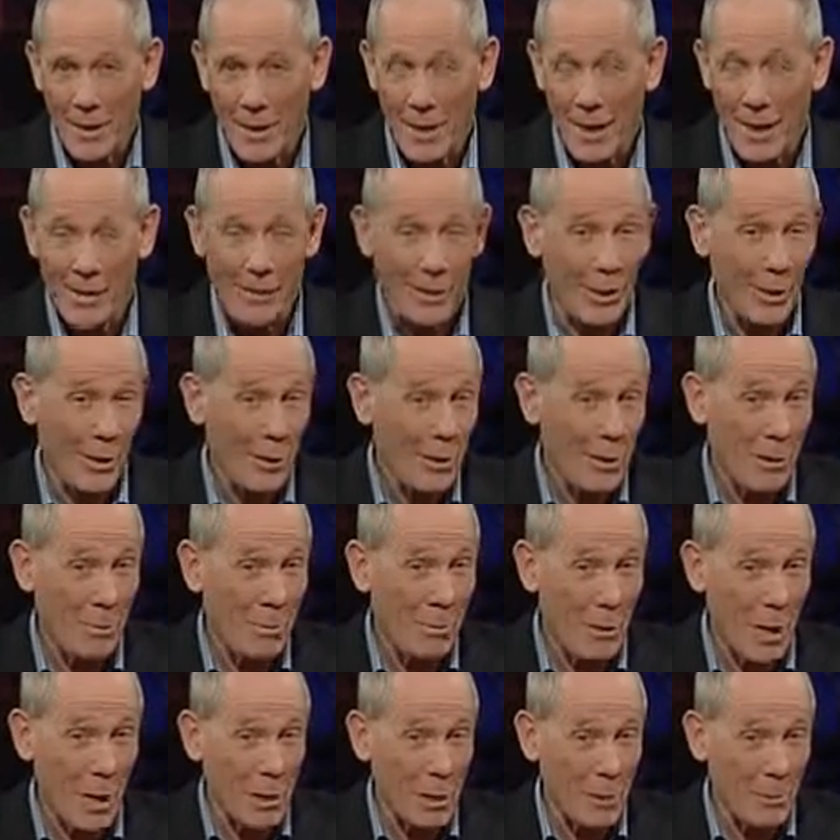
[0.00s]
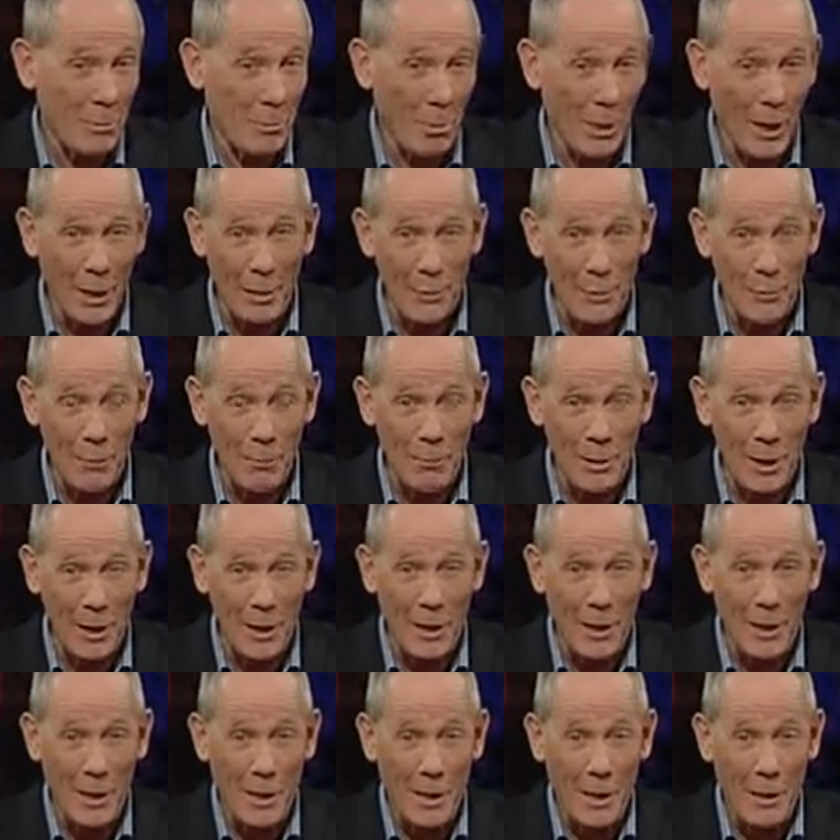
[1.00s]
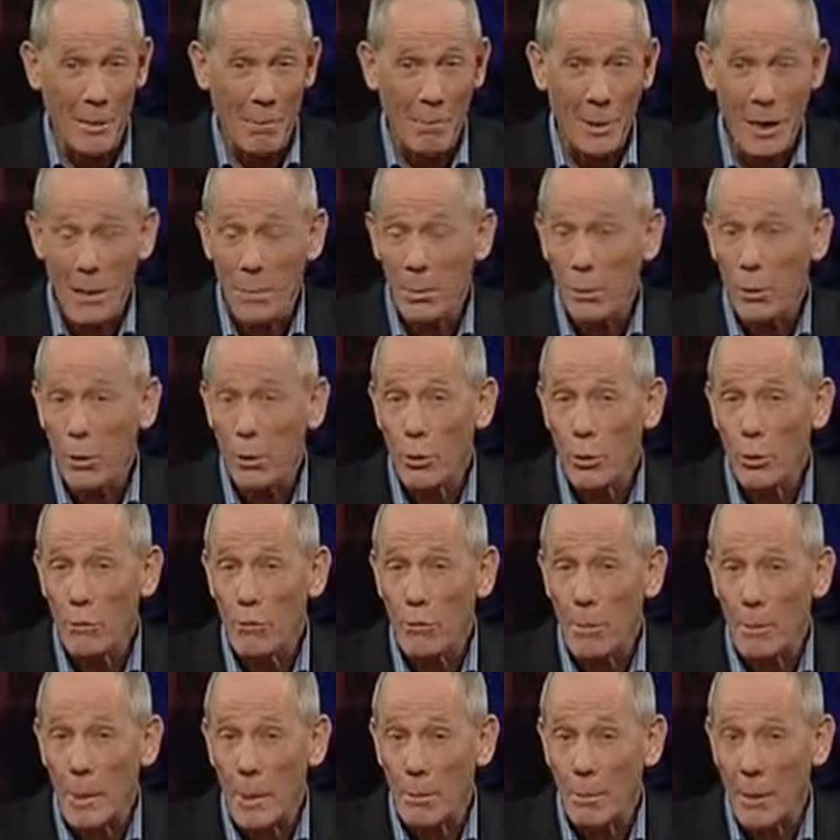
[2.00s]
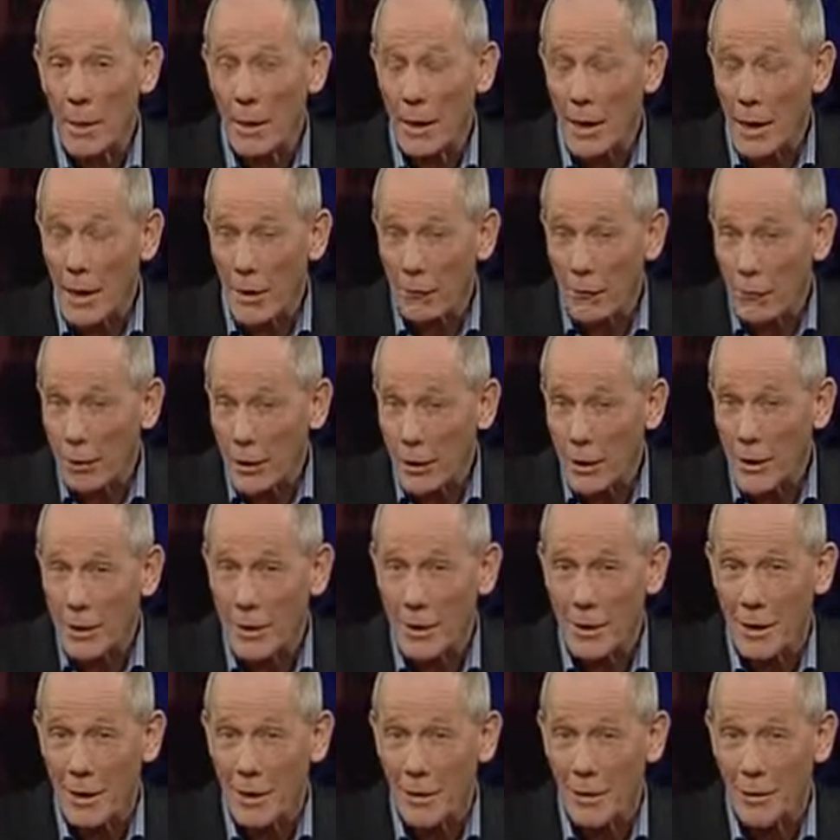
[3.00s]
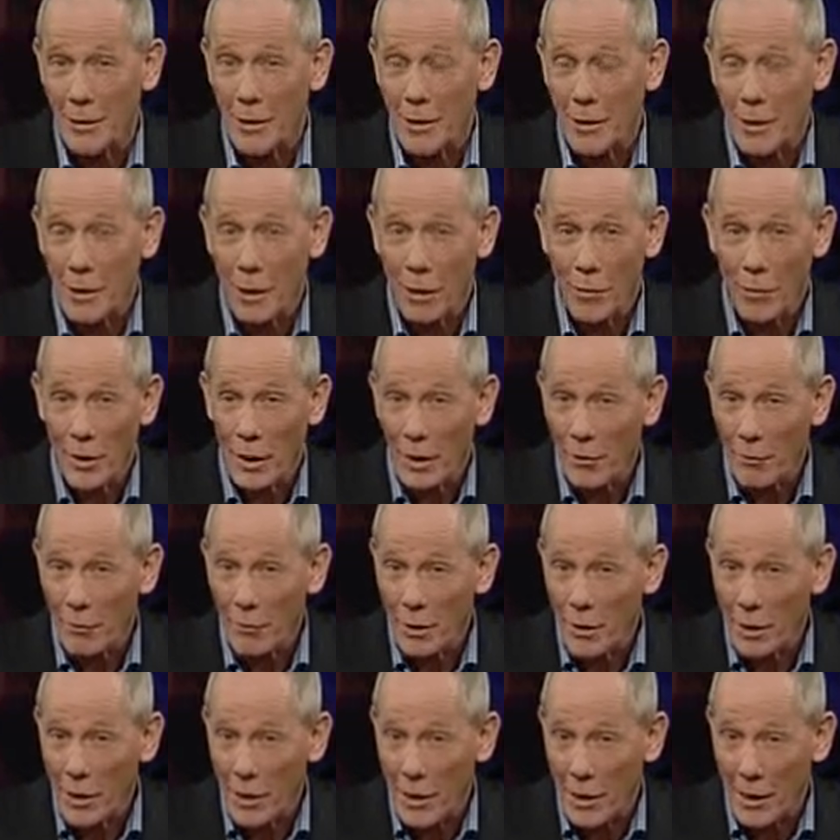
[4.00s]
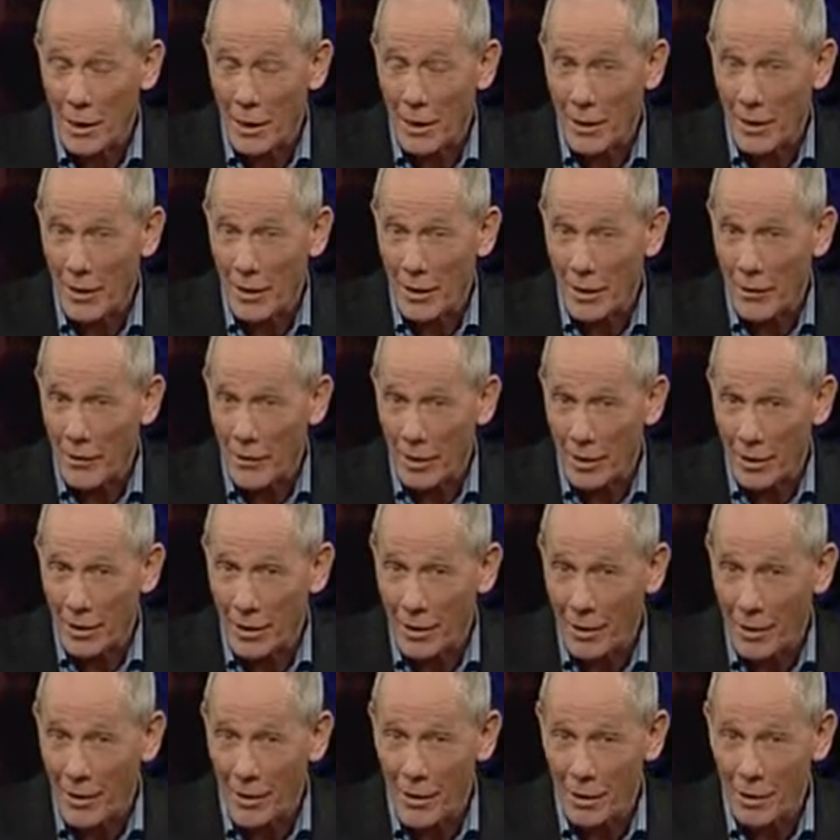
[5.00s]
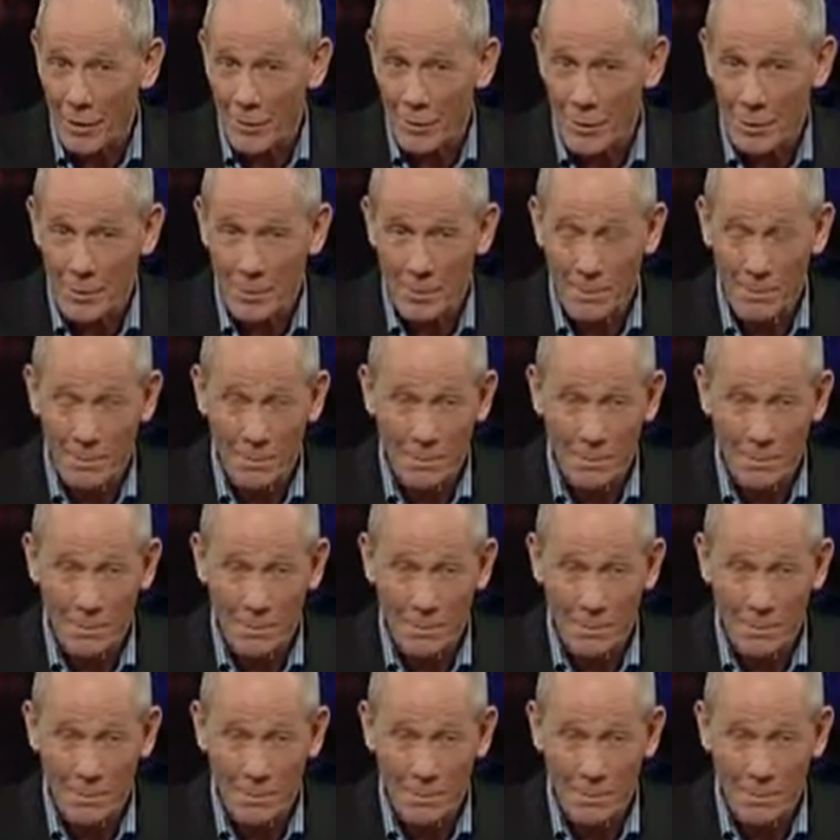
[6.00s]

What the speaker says: having her mind blown by people who can remember every detail of every day in their lives.